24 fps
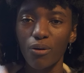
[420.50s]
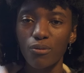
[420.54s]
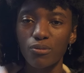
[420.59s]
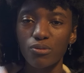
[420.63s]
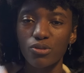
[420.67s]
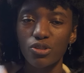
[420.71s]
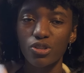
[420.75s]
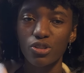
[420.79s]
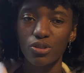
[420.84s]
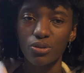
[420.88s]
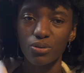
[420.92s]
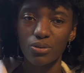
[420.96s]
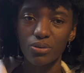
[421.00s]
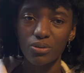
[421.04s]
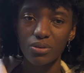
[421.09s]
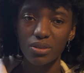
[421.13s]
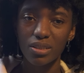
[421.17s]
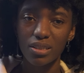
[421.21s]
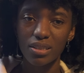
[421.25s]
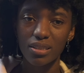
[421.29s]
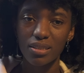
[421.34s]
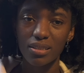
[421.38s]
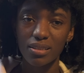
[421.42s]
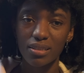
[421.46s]
own
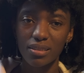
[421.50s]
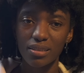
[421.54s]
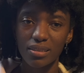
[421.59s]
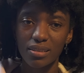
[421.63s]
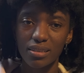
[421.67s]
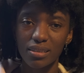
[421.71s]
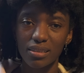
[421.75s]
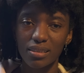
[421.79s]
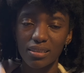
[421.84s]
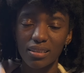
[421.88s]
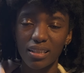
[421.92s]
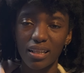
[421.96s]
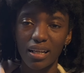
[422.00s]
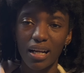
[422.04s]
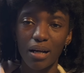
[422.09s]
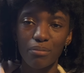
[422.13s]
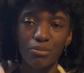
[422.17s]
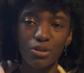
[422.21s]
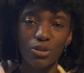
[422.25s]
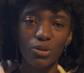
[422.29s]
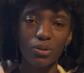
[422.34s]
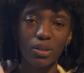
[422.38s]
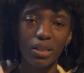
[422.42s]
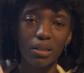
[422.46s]
shoots that
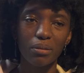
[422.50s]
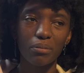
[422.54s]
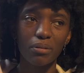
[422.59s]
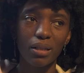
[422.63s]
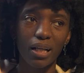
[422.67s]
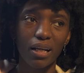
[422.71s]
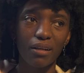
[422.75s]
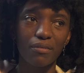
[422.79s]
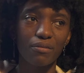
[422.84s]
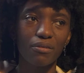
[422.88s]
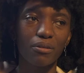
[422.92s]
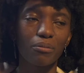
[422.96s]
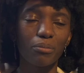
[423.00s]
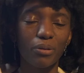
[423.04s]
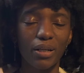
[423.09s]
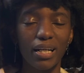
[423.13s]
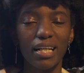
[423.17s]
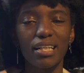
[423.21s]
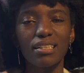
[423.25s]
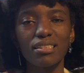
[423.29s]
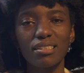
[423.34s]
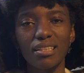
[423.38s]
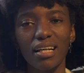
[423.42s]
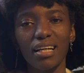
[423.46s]
I'm doing like for
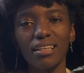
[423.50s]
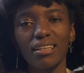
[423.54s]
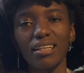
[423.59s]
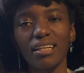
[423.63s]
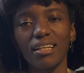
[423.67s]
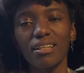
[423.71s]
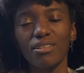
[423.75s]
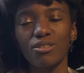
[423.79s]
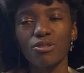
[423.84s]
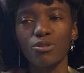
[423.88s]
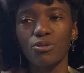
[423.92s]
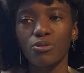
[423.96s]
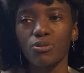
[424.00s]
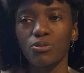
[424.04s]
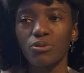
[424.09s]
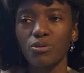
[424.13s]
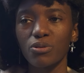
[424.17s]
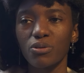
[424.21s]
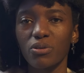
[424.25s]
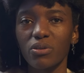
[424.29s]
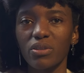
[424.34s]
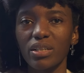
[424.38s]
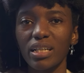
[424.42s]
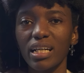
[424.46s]
brands. I think it's
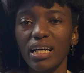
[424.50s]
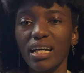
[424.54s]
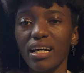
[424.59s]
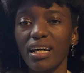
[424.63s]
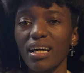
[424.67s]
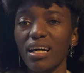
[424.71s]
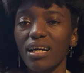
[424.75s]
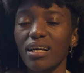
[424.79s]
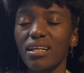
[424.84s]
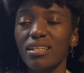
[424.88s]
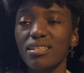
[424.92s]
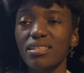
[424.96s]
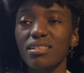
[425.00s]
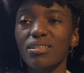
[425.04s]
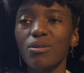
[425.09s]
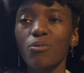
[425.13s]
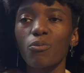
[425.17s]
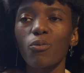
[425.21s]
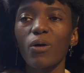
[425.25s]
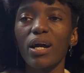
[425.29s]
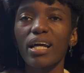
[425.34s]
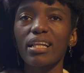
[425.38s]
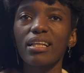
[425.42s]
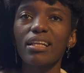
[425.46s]
cool because the
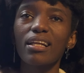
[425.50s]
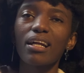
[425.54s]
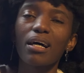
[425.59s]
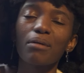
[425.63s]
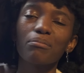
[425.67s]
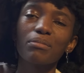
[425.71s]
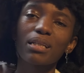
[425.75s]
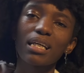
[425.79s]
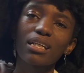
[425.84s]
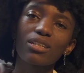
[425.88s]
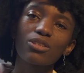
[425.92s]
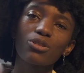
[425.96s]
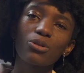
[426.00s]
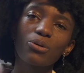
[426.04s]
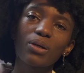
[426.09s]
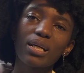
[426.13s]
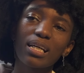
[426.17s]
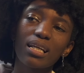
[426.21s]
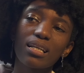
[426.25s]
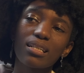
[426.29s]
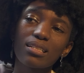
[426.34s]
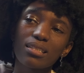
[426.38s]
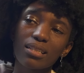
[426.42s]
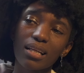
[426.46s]
way that I'm like
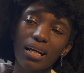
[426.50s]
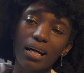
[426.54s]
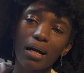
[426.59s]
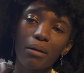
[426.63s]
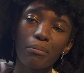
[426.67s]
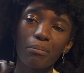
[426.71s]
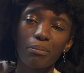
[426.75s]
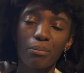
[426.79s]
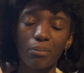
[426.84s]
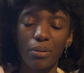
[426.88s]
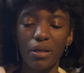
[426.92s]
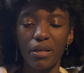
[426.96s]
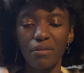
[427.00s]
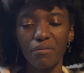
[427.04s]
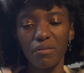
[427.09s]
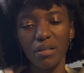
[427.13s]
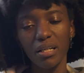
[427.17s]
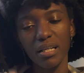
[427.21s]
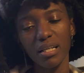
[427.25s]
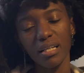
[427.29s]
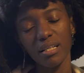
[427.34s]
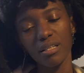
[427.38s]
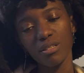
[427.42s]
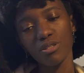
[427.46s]
doing is like I'm
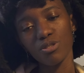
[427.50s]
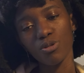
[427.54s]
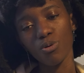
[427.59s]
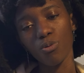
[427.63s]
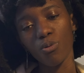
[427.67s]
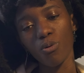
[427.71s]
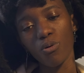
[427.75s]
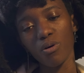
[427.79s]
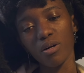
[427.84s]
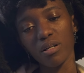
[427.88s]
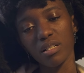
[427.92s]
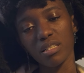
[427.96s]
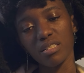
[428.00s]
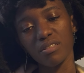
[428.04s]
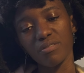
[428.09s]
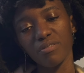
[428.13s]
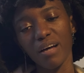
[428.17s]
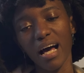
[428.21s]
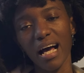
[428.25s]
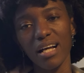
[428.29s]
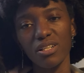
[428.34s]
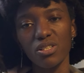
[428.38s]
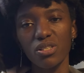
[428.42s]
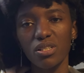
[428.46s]
pivoting towards
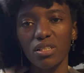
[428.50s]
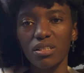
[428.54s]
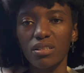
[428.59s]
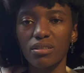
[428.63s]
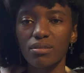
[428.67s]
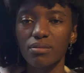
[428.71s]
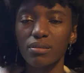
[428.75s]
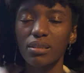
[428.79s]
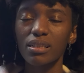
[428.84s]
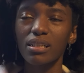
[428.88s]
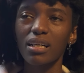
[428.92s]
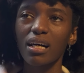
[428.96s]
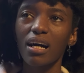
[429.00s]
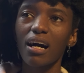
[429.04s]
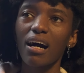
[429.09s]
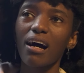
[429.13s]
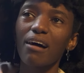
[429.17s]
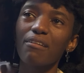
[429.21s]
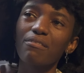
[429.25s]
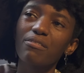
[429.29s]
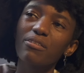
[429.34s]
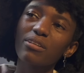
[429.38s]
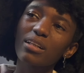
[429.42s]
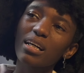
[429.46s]
fashion.
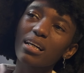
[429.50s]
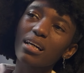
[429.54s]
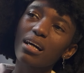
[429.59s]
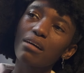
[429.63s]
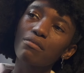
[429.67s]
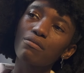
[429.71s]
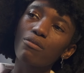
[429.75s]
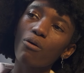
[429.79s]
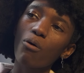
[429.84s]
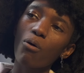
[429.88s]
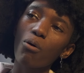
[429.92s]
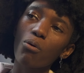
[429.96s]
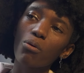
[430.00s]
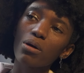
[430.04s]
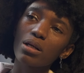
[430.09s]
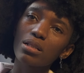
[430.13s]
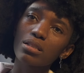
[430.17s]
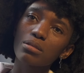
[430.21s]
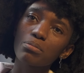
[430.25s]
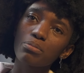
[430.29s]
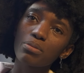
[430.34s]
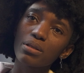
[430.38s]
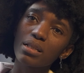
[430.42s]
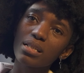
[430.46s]
I feel like I've
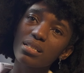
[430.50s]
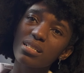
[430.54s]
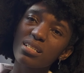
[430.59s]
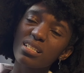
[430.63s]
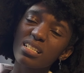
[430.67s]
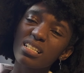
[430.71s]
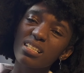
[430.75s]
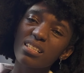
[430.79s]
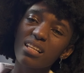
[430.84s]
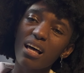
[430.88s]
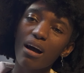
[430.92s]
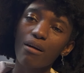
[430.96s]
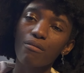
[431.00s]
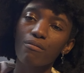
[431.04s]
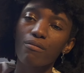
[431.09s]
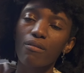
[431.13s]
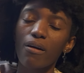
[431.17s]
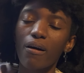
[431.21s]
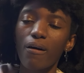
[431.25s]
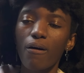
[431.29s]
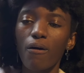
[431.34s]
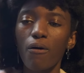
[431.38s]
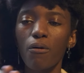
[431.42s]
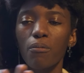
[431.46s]
always been in that
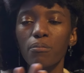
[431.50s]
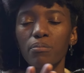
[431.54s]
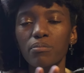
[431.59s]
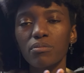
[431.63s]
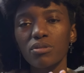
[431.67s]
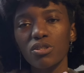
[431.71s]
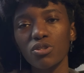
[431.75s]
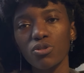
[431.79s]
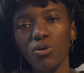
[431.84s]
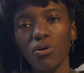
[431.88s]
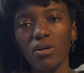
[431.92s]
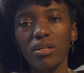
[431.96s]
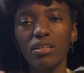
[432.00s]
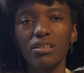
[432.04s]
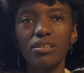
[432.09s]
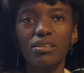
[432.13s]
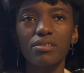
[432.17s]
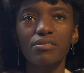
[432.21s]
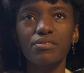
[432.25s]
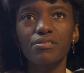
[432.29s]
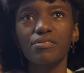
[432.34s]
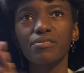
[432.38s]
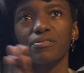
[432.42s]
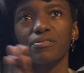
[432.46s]
realm, sort of